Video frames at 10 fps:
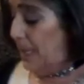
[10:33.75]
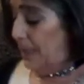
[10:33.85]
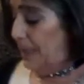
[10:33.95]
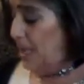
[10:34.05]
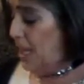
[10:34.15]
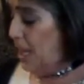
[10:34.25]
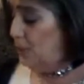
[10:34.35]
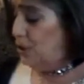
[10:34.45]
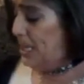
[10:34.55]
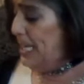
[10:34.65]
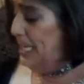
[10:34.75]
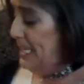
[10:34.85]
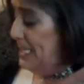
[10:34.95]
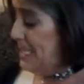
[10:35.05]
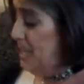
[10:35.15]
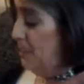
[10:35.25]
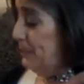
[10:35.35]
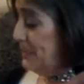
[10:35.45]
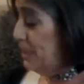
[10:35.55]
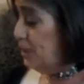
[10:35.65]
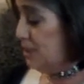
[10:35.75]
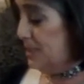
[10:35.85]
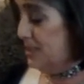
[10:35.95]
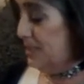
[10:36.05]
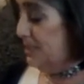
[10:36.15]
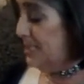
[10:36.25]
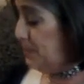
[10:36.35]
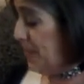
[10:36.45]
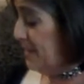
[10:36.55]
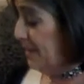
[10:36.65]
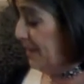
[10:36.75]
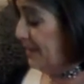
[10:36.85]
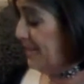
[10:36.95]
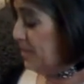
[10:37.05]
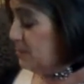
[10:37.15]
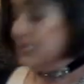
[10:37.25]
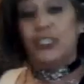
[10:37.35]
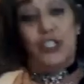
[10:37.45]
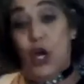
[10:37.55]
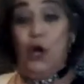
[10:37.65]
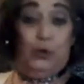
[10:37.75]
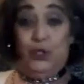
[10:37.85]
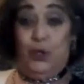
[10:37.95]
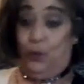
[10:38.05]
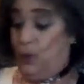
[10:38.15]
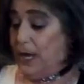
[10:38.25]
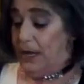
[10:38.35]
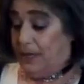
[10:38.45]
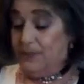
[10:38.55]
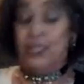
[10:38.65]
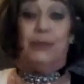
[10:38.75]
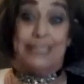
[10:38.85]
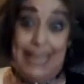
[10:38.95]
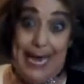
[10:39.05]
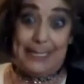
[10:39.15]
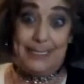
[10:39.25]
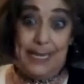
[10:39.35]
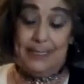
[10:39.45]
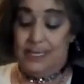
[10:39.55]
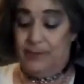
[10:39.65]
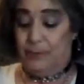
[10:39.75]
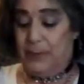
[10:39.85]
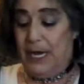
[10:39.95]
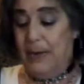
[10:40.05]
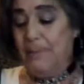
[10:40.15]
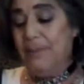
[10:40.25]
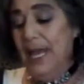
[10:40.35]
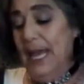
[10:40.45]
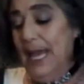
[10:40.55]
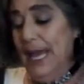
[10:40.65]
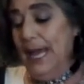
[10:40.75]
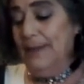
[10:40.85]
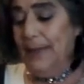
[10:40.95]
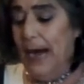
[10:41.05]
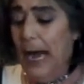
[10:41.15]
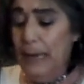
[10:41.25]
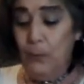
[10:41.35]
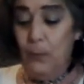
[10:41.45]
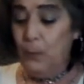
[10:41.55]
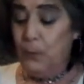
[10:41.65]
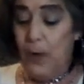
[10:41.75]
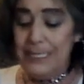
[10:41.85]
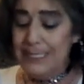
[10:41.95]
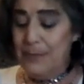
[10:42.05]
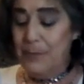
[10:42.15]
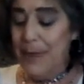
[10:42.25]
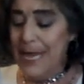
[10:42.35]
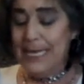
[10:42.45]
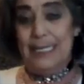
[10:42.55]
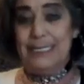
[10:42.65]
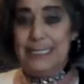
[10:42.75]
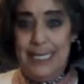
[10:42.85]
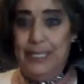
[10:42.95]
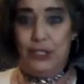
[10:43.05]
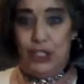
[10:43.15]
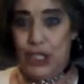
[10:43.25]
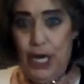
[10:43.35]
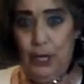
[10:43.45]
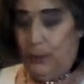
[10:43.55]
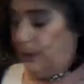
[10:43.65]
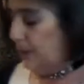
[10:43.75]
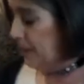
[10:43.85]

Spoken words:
she is in a position to spend thousands of dollars on a wig if she was that sensitive about it. And the guy wasn't making a sick joke.